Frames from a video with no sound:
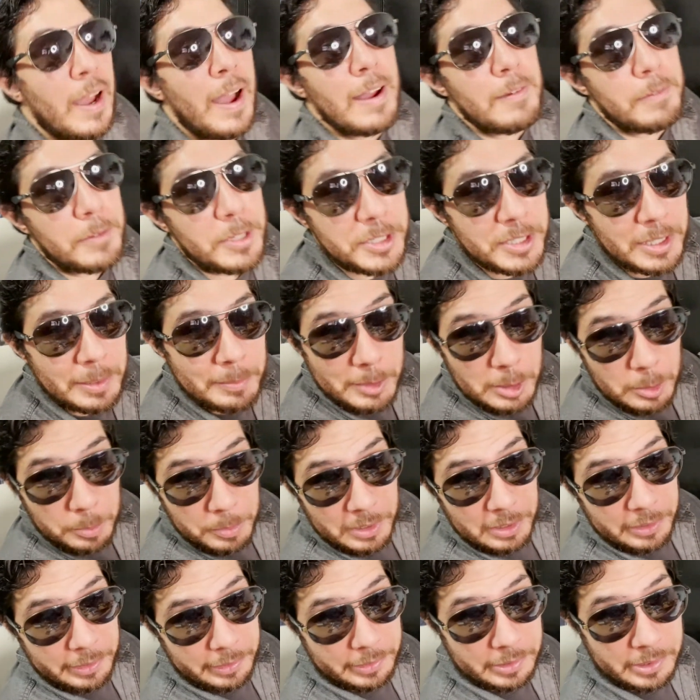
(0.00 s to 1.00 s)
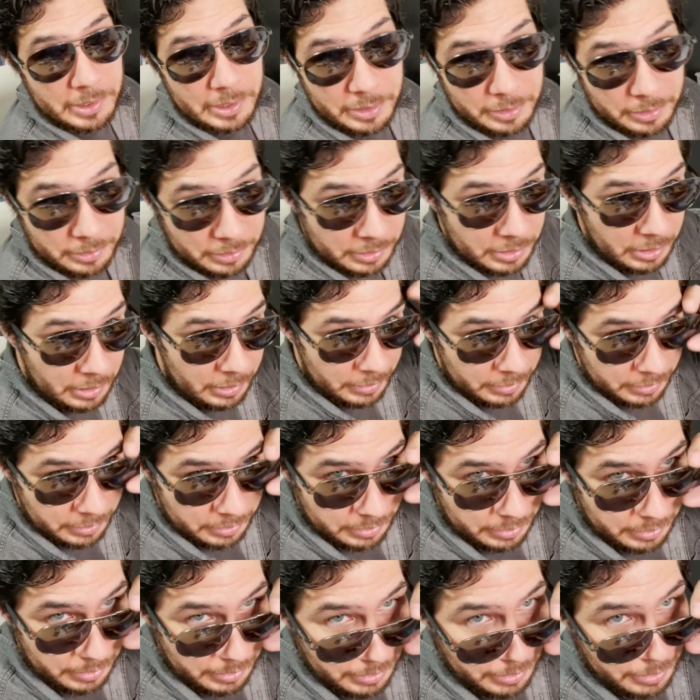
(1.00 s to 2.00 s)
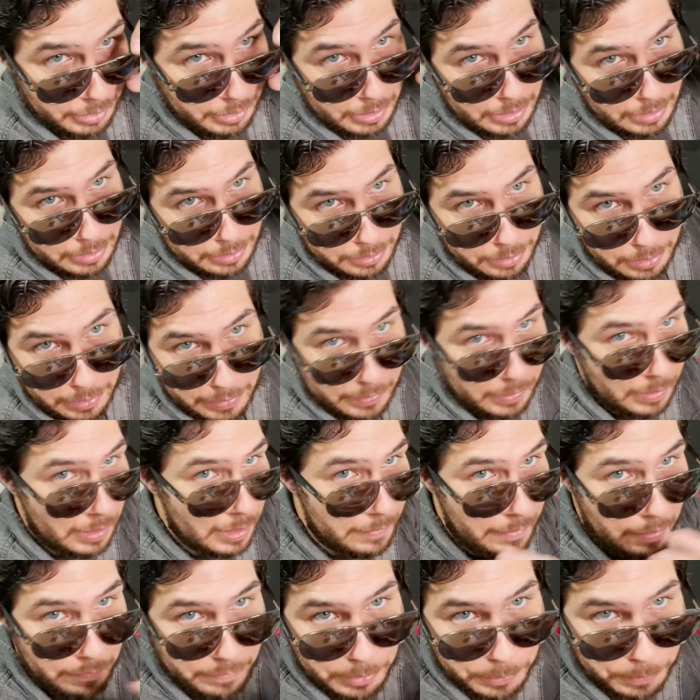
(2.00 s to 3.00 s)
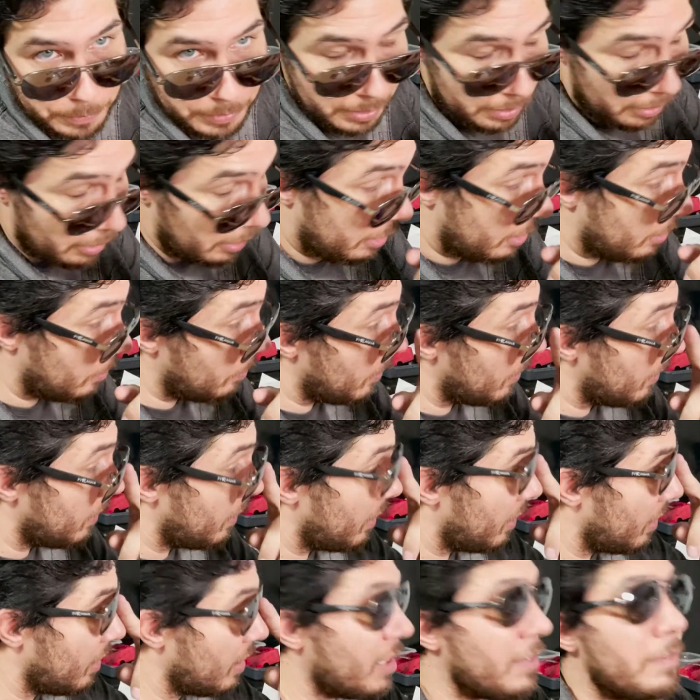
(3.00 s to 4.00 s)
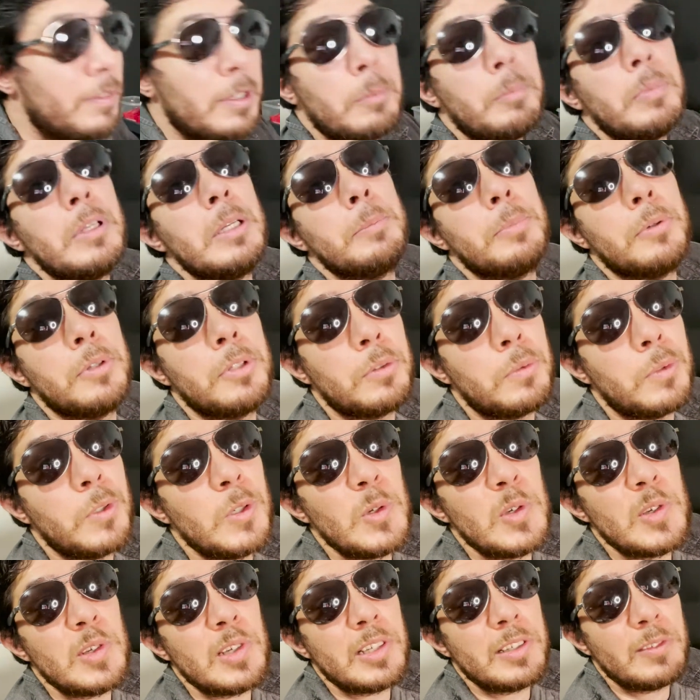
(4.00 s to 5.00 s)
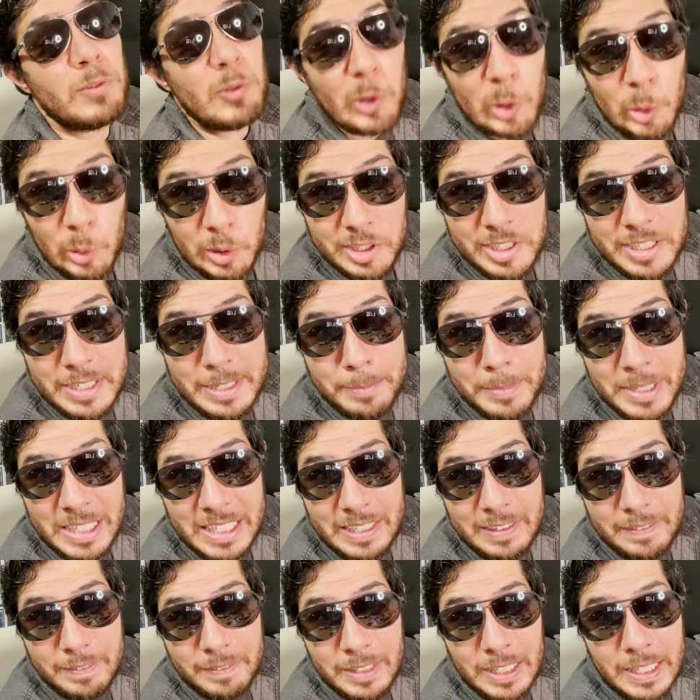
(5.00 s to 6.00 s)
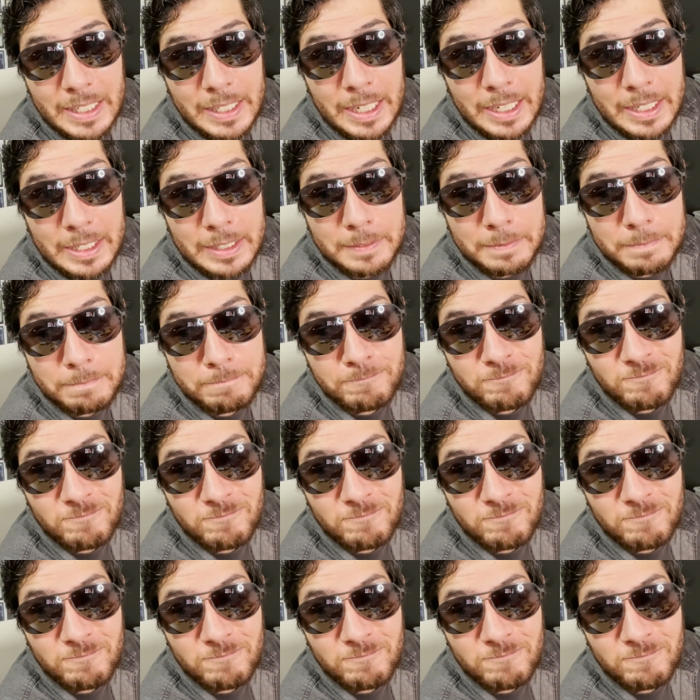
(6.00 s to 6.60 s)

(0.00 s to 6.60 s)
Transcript: Obviously, I'm just being a little tongue-in-cheek here. I love everyone in the community, even the people in the rules committee that kind of,